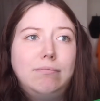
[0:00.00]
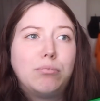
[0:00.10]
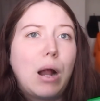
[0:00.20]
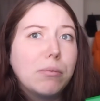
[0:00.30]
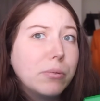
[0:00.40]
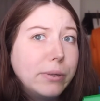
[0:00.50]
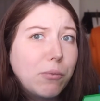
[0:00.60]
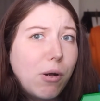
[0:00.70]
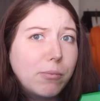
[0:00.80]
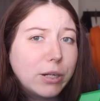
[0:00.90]
probably
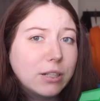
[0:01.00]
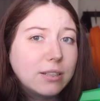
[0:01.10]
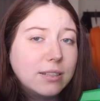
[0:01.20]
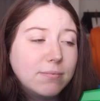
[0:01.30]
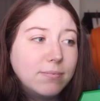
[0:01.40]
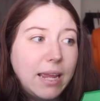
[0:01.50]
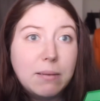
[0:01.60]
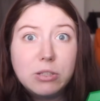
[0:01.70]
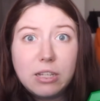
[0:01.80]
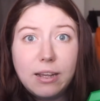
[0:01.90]
Walmart,
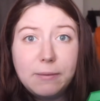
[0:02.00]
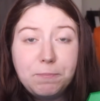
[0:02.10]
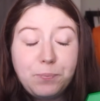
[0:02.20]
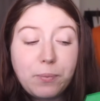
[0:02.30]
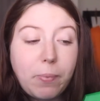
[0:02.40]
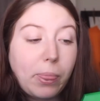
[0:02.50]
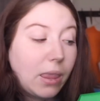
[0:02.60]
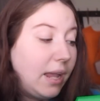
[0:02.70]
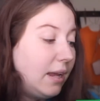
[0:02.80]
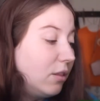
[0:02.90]
Amazon,
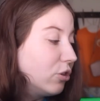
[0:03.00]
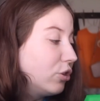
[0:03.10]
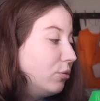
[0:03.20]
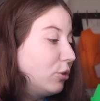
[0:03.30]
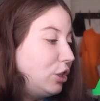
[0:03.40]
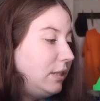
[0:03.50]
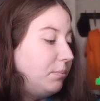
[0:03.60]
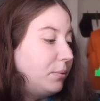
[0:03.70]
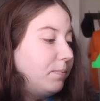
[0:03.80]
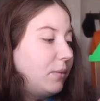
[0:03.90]
and they're super cheap.